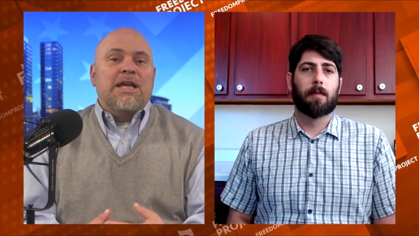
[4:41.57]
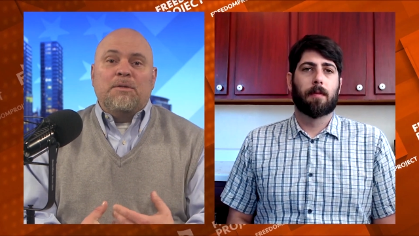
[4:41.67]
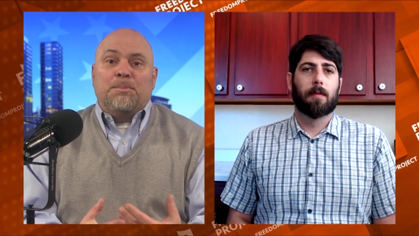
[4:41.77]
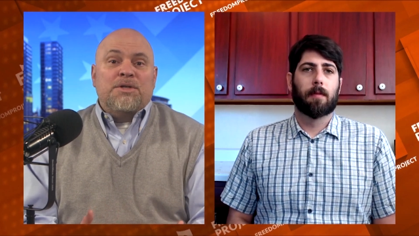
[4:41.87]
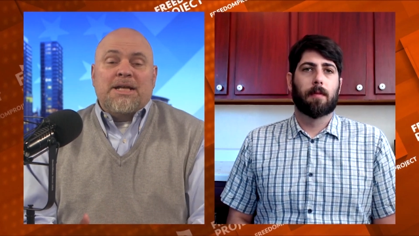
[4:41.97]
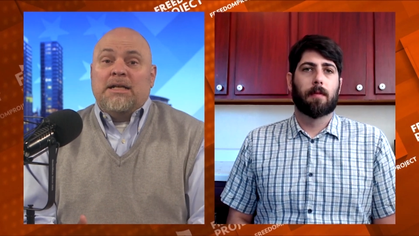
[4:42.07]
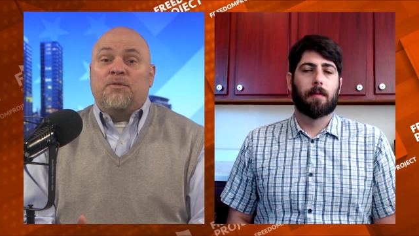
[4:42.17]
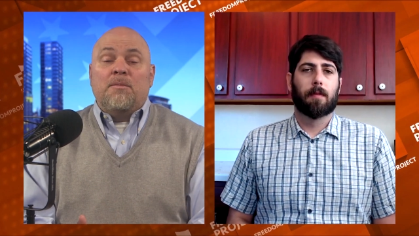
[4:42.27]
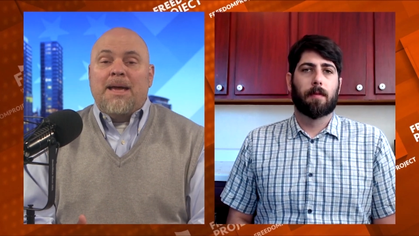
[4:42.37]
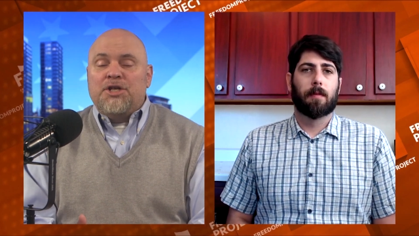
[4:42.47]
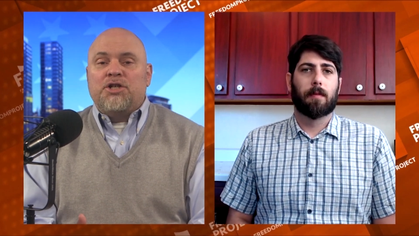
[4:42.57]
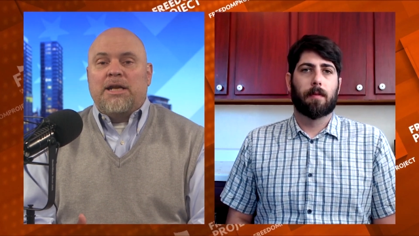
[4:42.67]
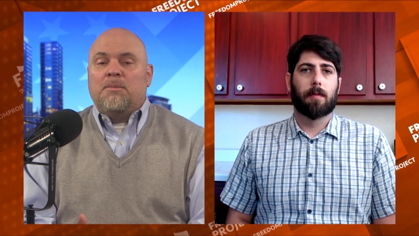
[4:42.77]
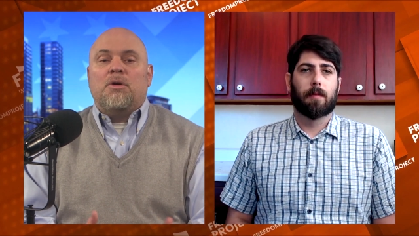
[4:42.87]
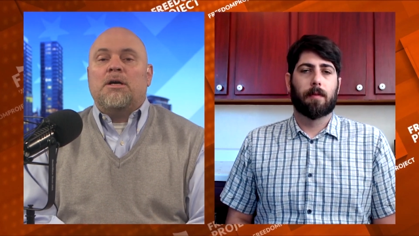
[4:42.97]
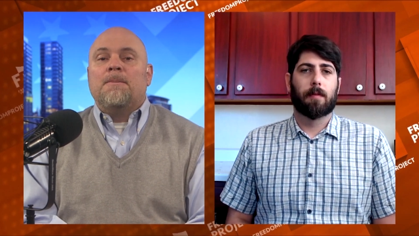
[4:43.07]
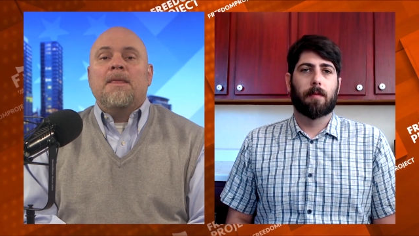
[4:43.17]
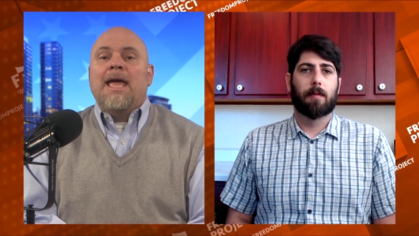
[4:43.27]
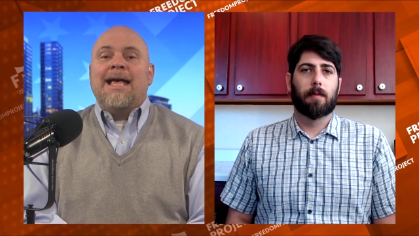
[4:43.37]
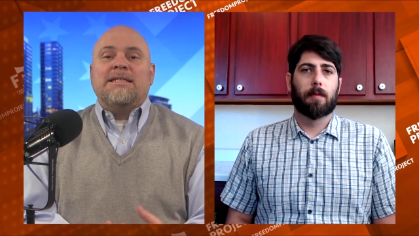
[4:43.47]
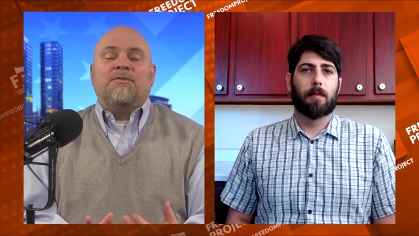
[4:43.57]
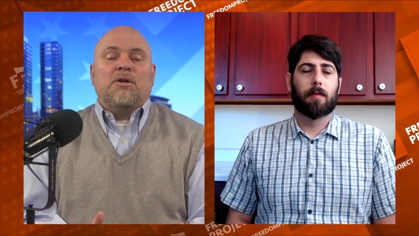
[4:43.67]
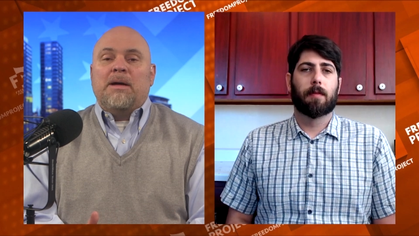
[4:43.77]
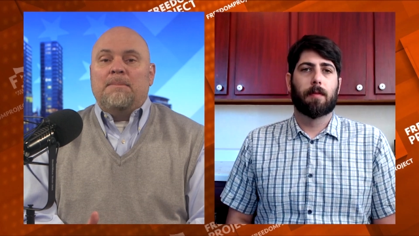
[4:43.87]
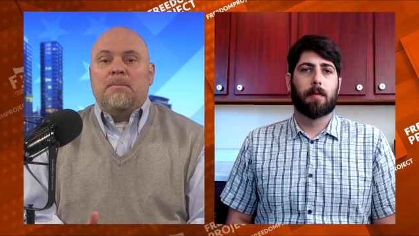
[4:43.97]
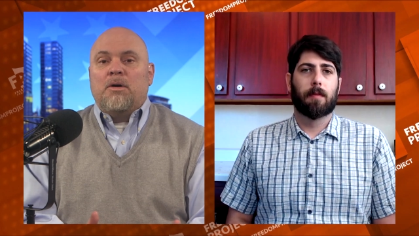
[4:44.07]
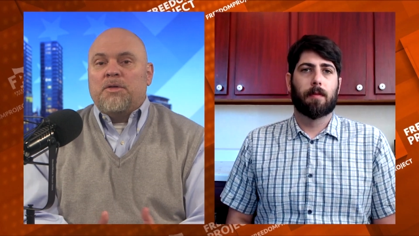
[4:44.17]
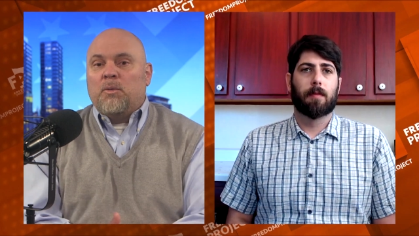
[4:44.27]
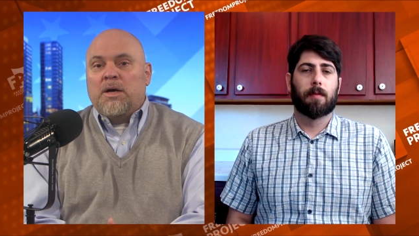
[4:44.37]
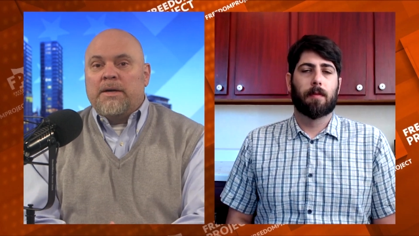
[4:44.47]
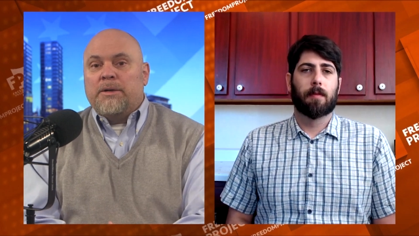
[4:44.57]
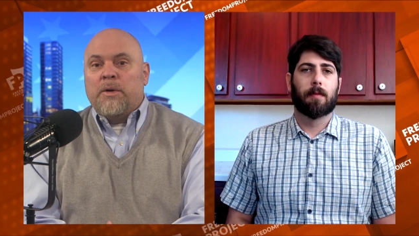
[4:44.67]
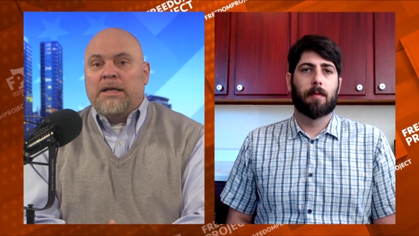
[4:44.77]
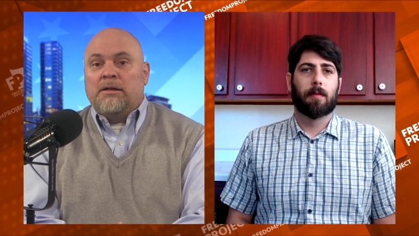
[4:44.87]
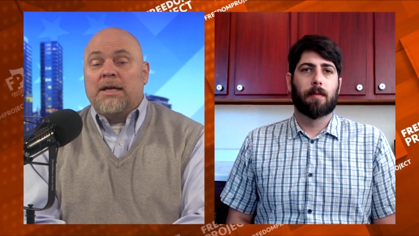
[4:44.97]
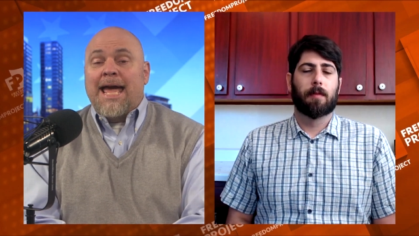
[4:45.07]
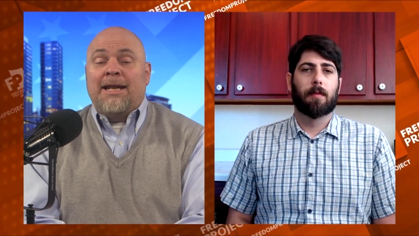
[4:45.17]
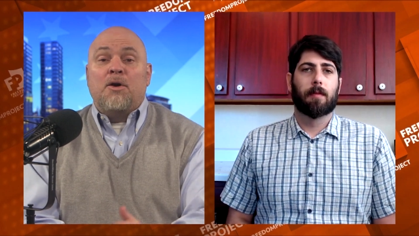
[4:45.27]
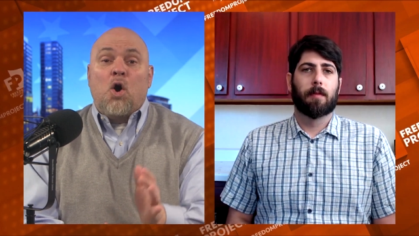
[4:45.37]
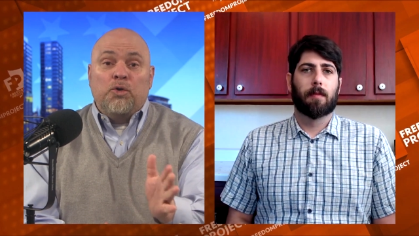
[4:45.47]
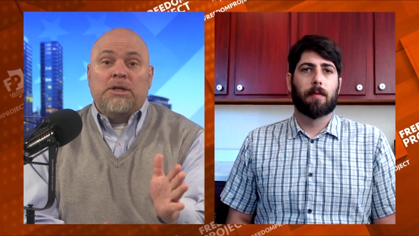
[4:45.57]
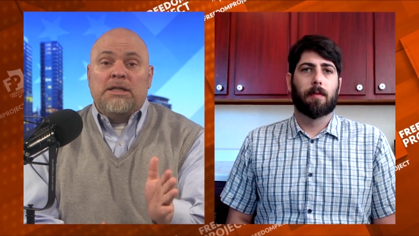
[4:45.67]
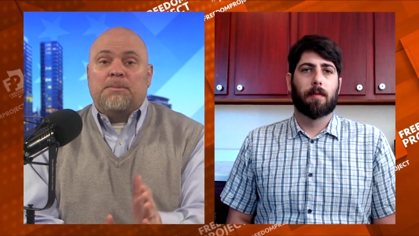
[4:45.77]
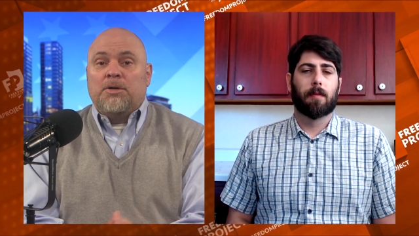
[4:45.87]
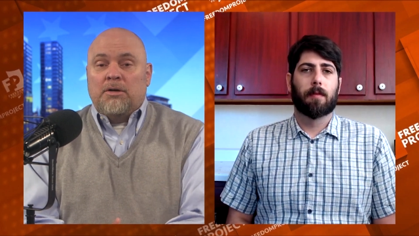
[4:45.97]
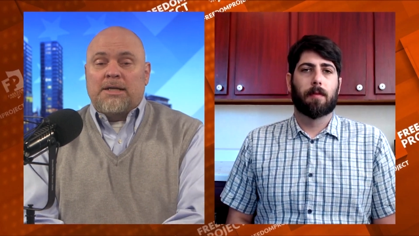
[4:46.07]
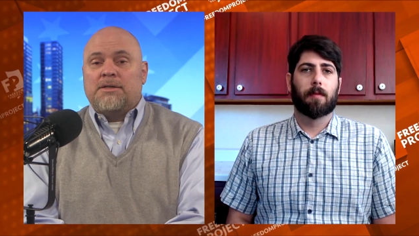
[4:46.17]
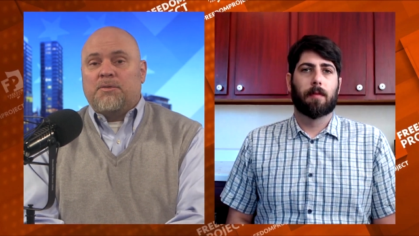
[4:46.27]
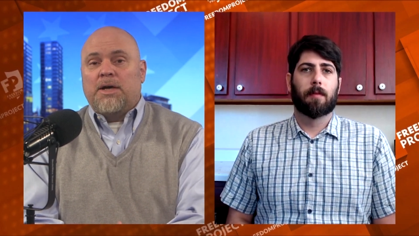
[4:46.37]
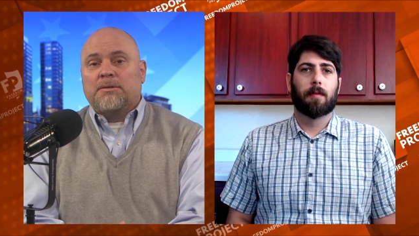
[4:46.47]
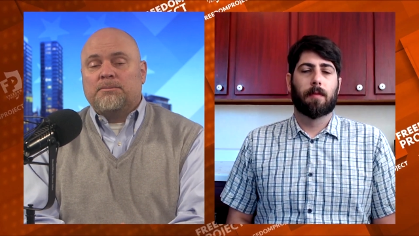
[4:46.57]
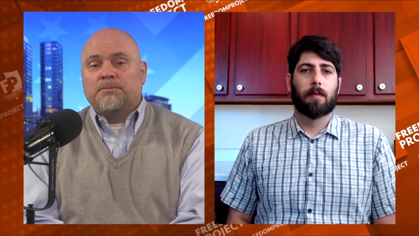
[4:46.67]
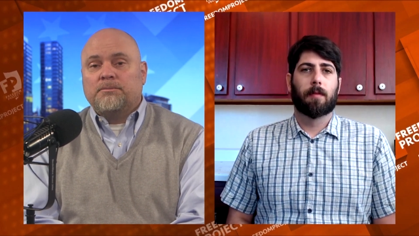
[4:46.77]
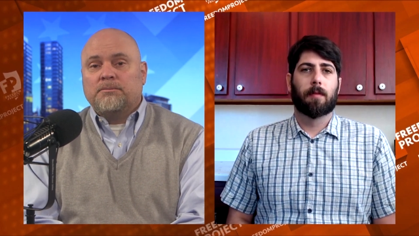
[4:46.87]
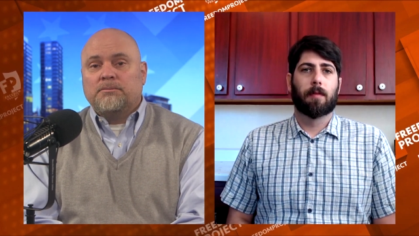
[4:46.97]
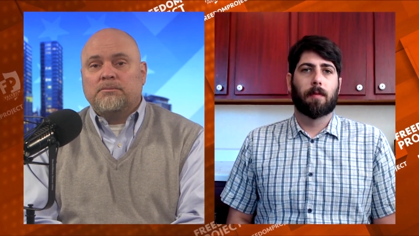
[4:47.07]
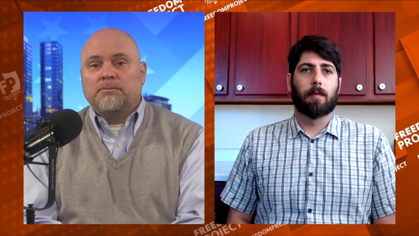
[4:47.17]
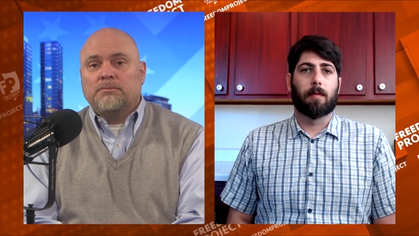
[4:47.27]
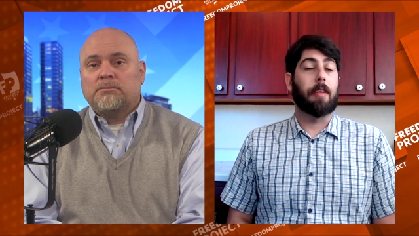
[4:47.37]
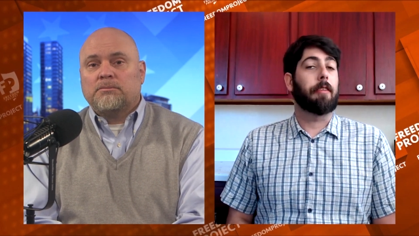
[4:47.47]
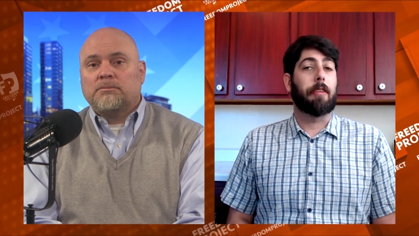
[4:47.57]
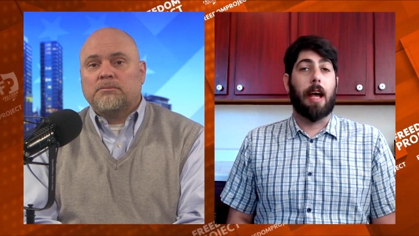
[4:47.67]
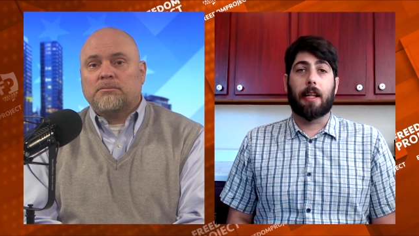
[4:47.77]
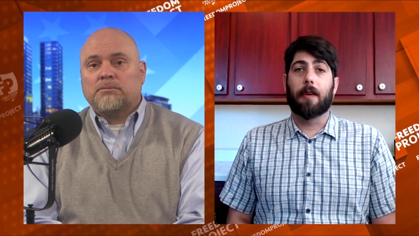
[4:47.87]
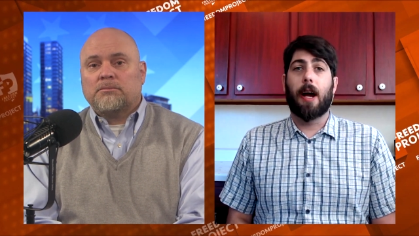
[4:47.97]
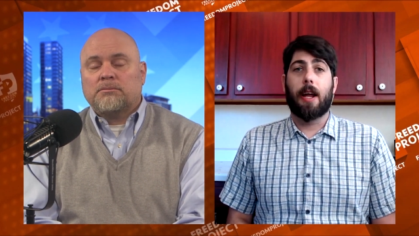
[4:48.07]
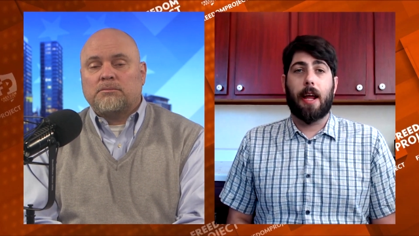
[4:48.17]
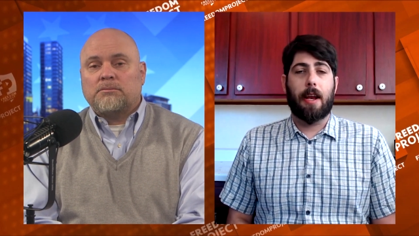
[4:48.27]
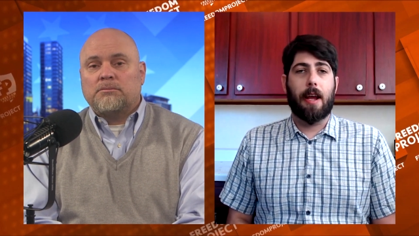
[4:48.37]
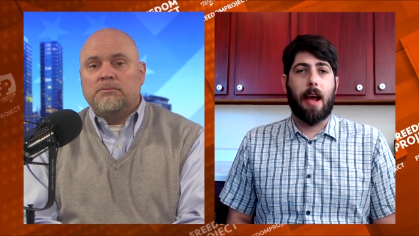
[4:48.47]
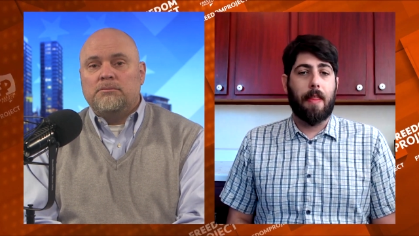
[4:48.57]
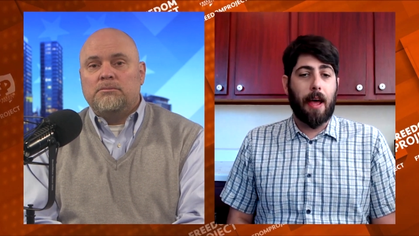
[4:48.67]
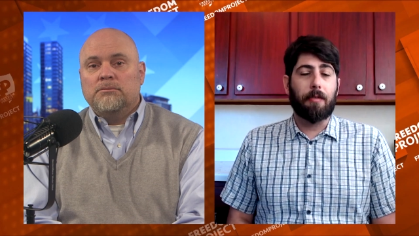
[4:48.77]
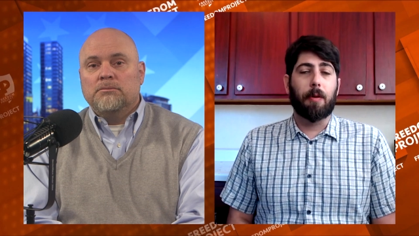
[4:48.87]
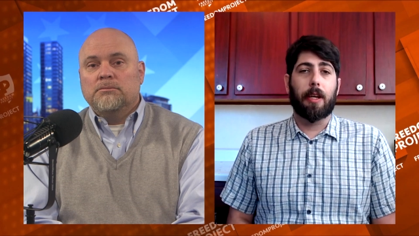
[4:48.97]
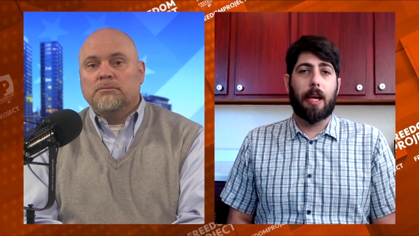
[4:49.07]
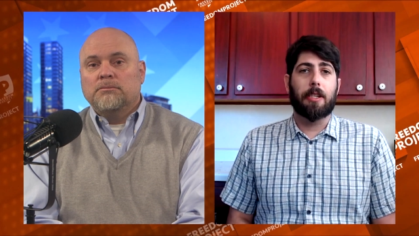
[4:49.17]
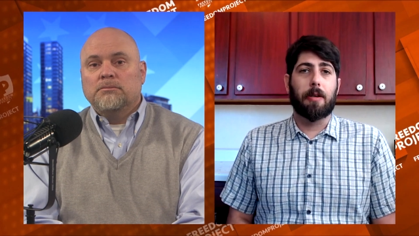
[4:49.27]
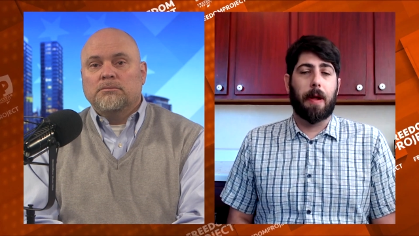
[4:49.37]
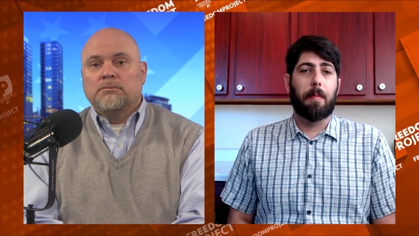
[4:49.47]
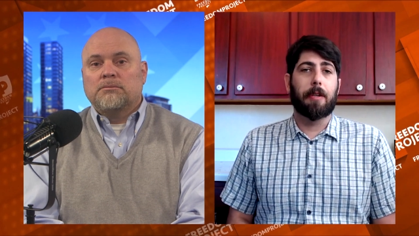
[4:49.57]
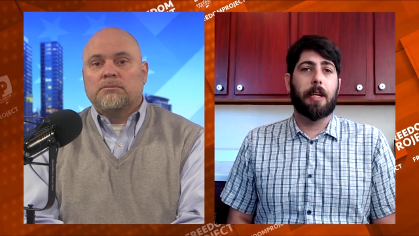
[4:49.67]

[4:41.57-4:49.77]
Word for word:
Speaker 1: even present information anymore, as if there might be more than one way to look at it, only the progressive way.
Speaker 2: That's exactly right, and uh, and that's what the kids are being